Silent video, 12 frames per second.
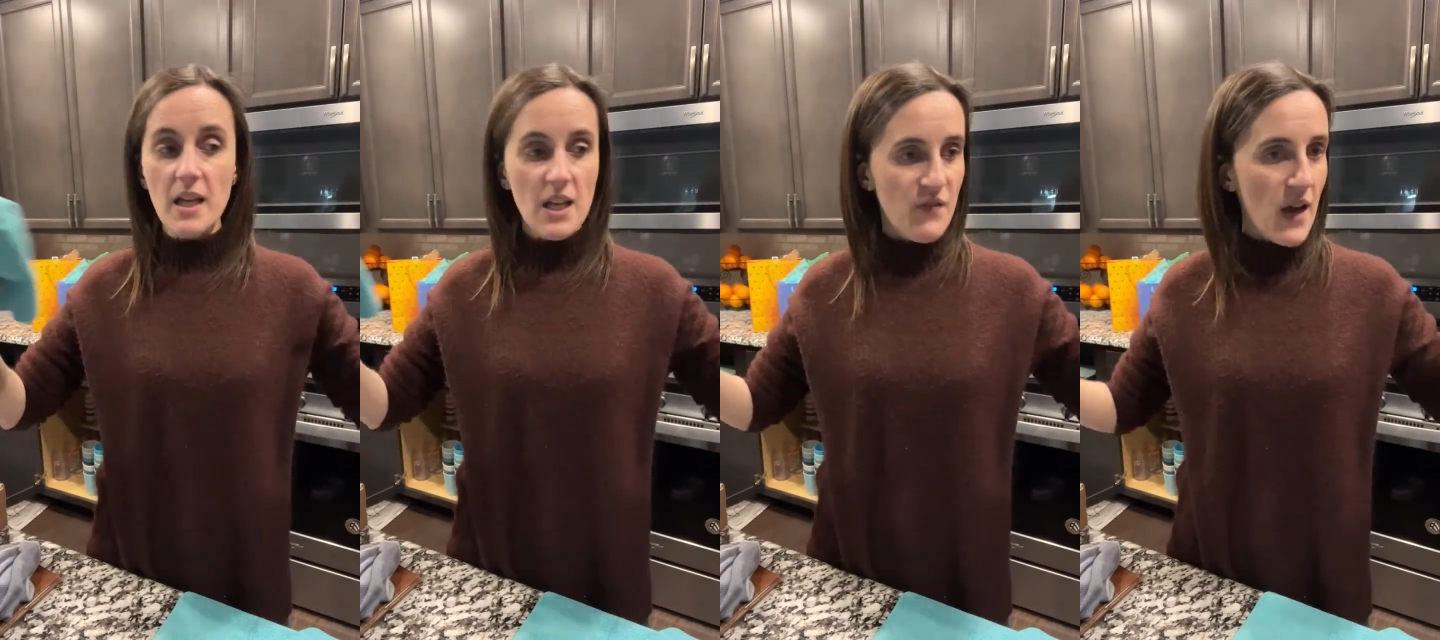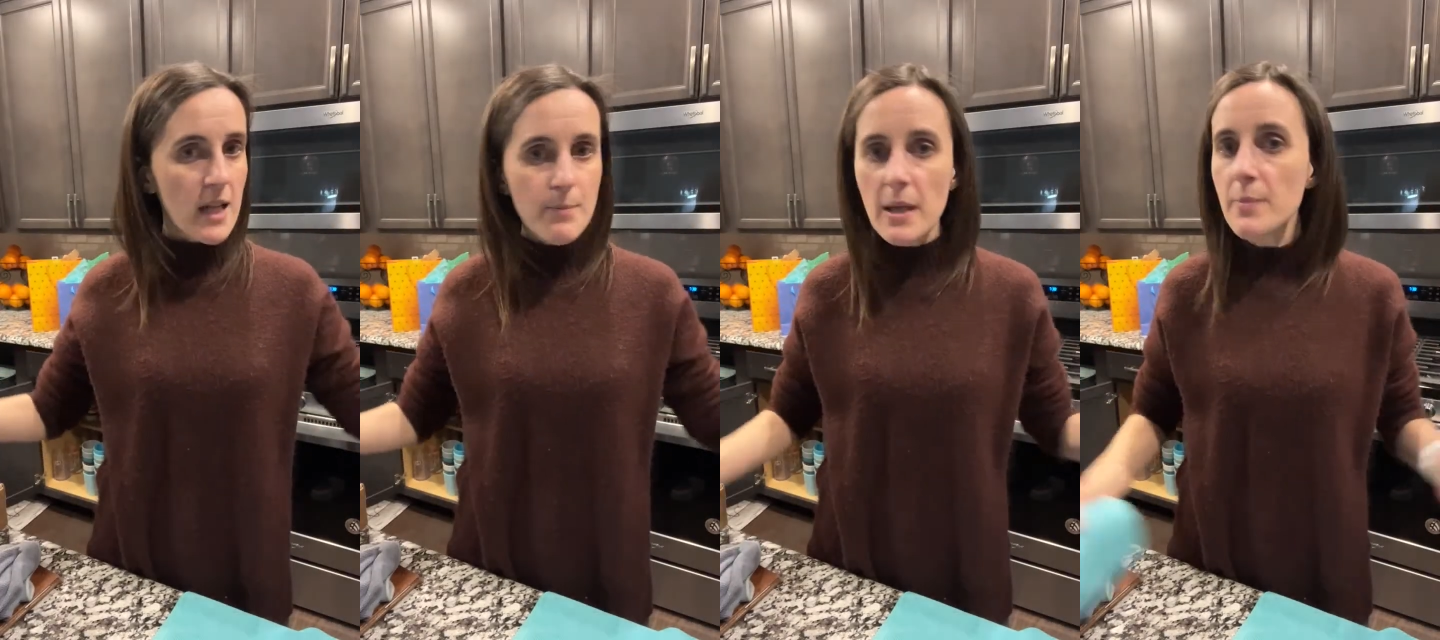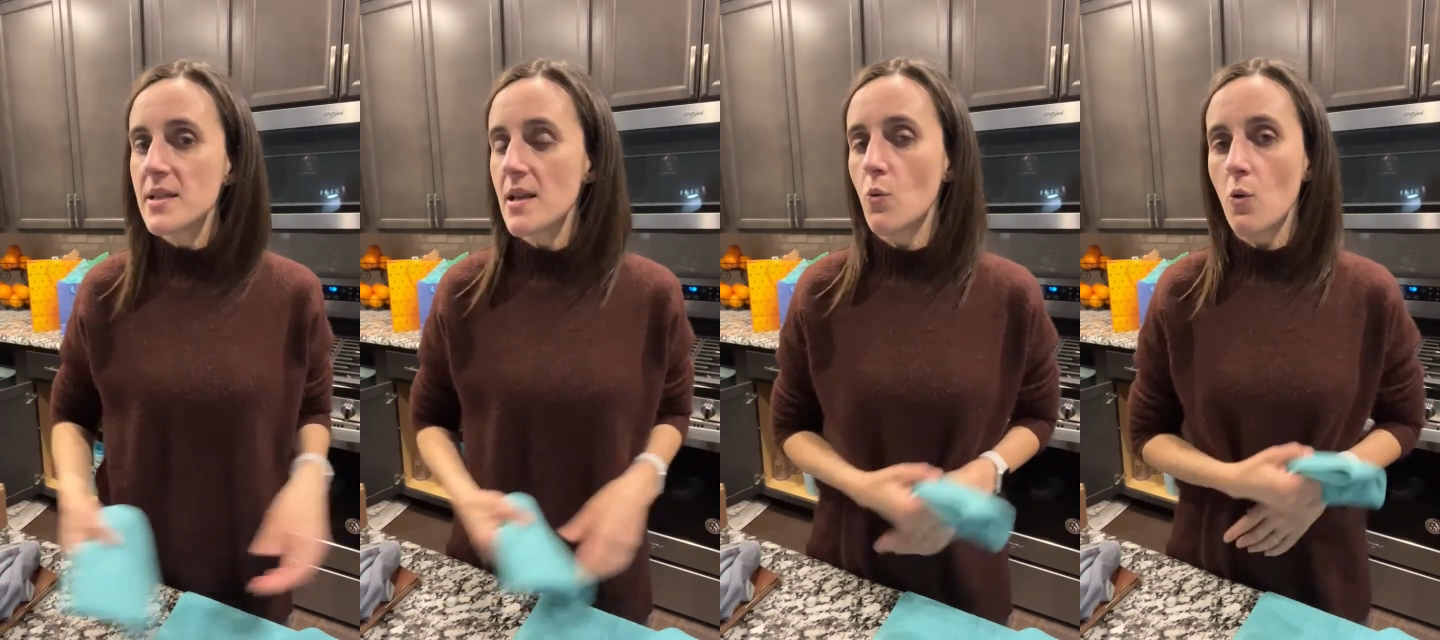If I had
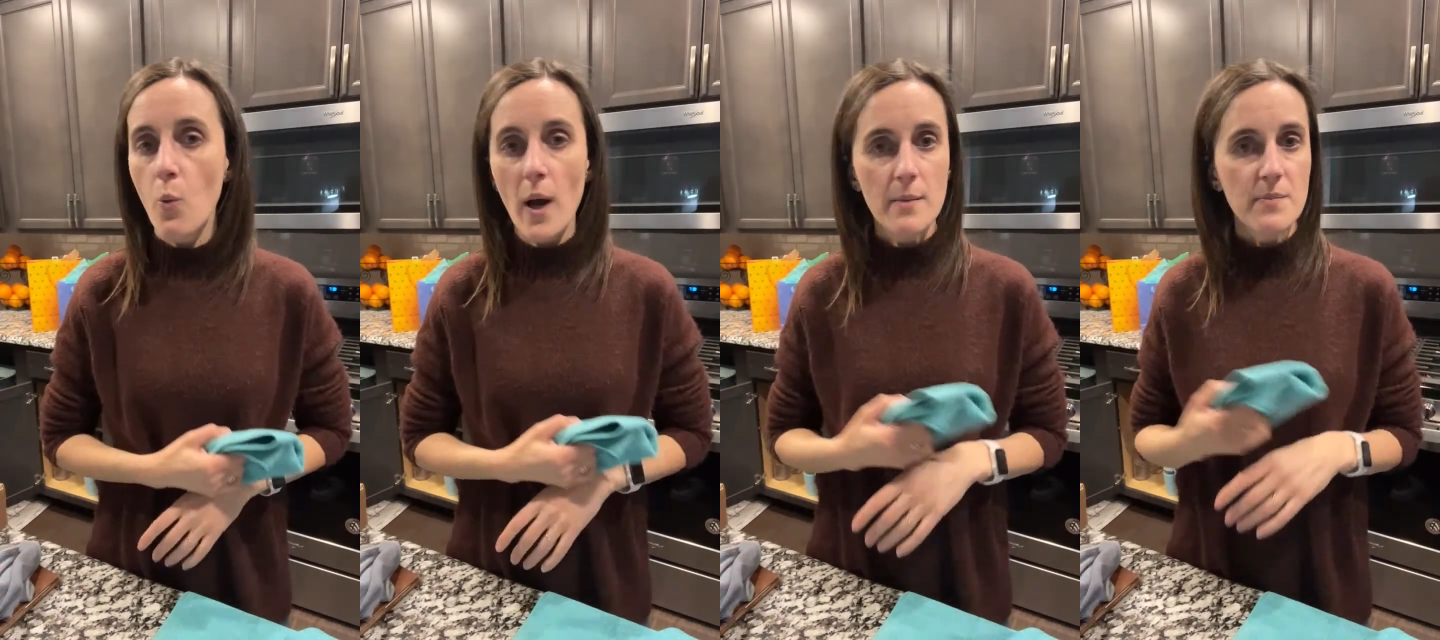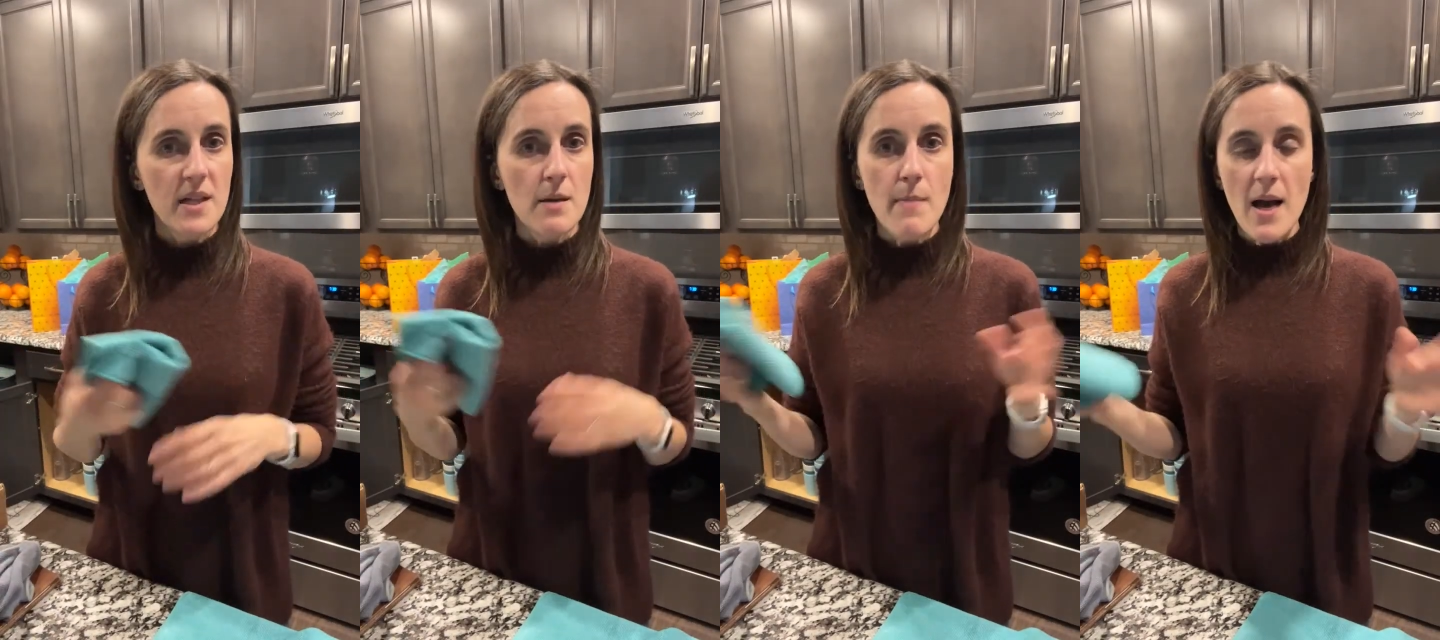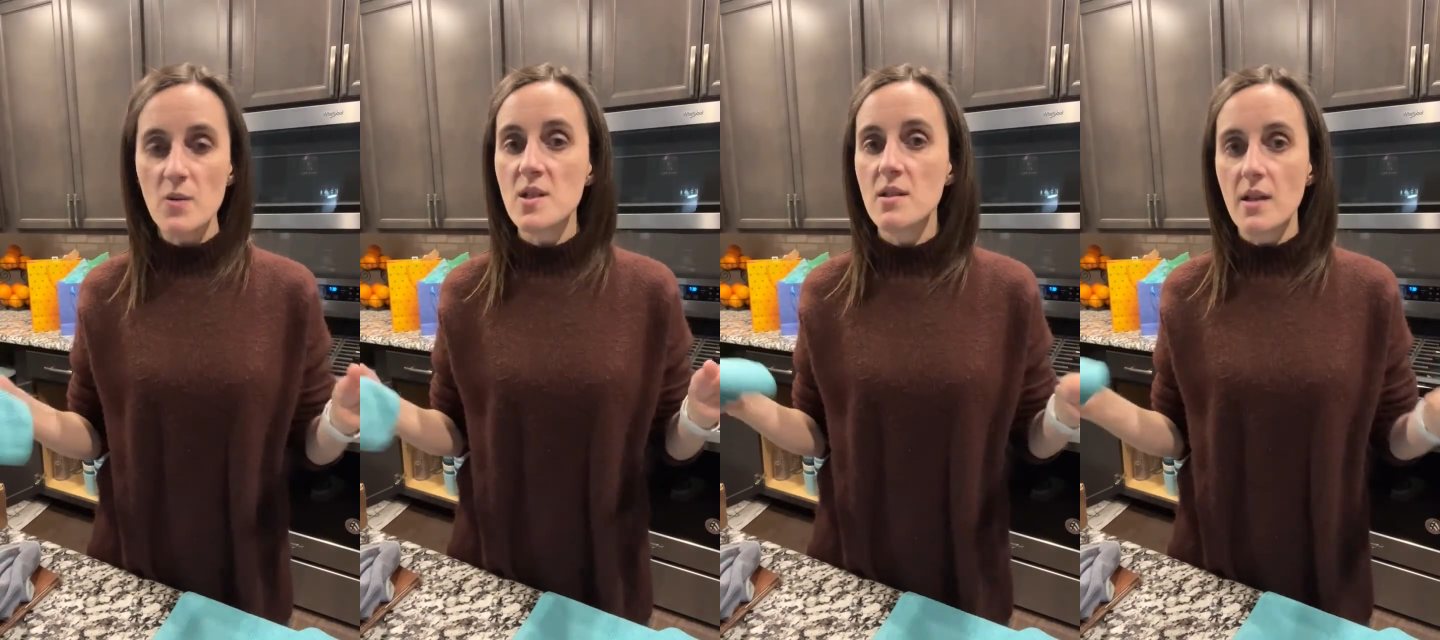babies, I will wipe their
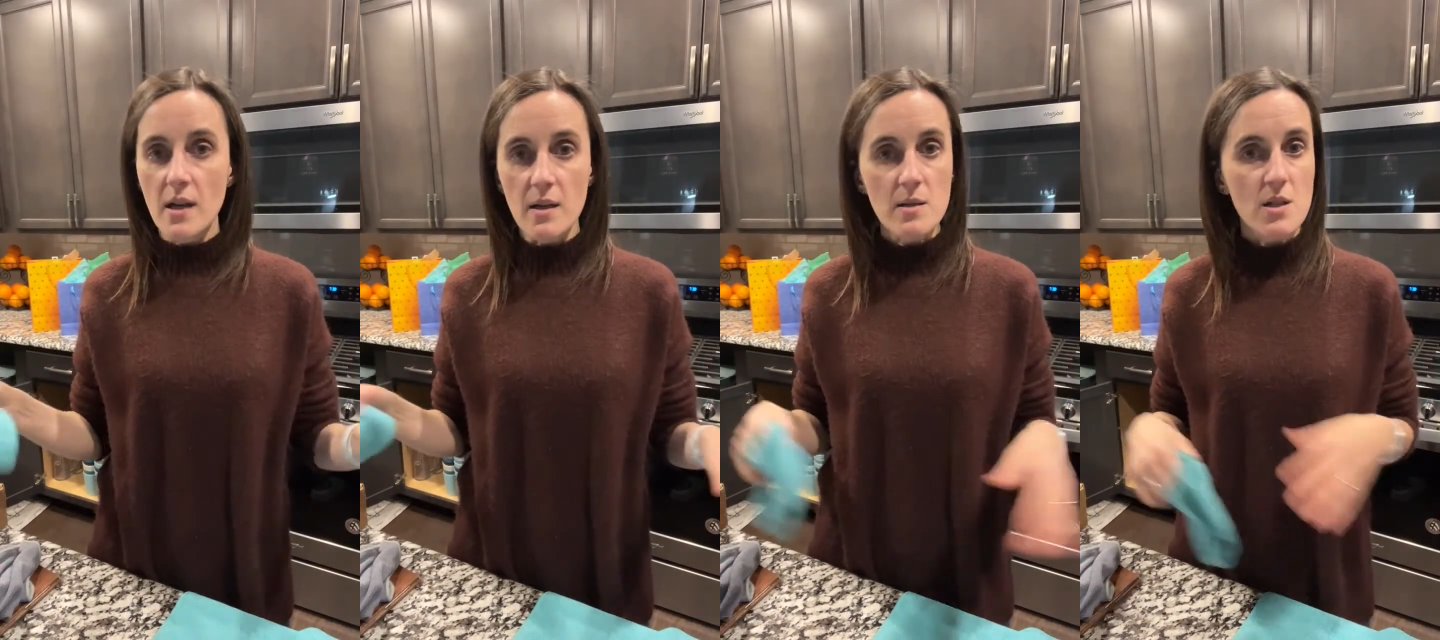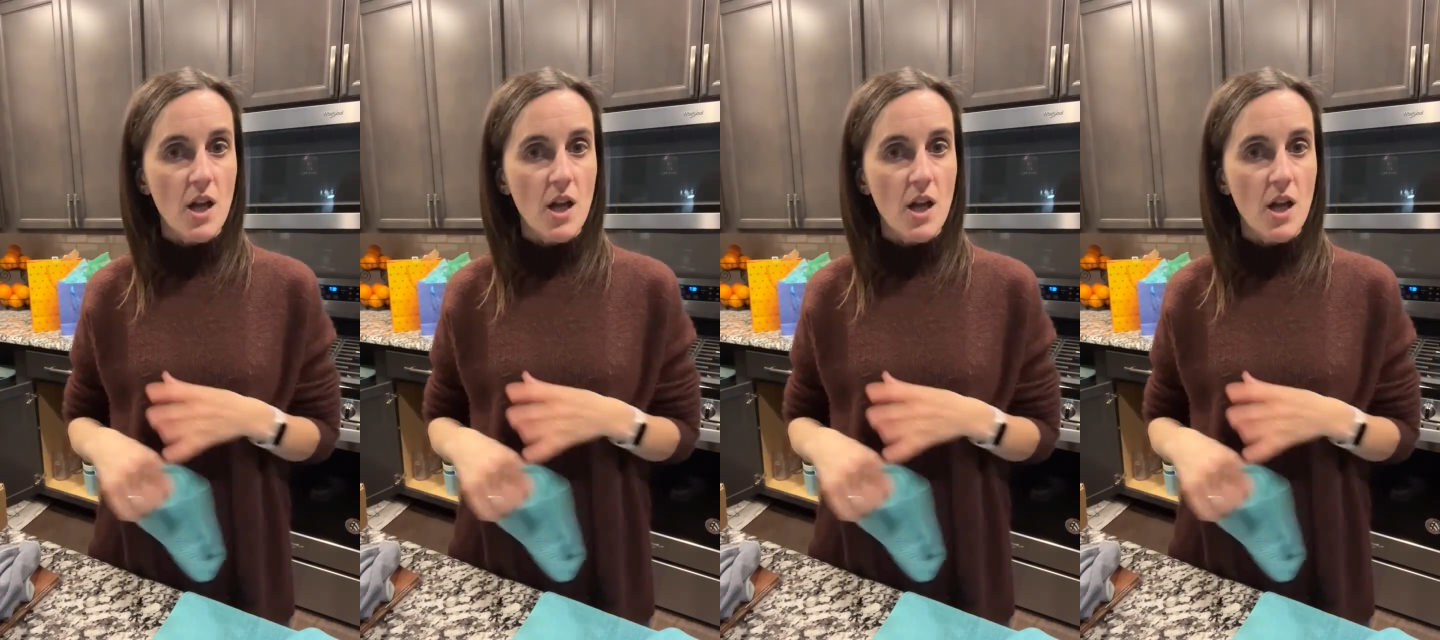mouths and their hands,